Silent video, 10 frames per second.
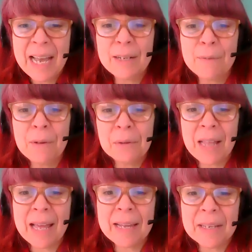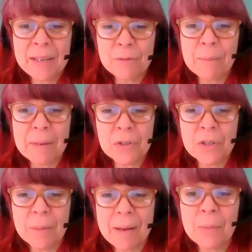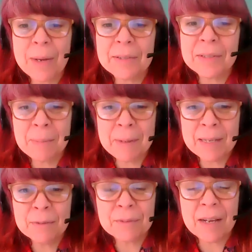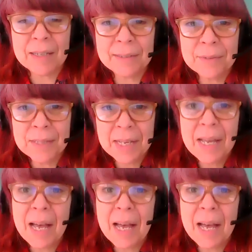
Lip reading: And if you'd like information about ways to be involved,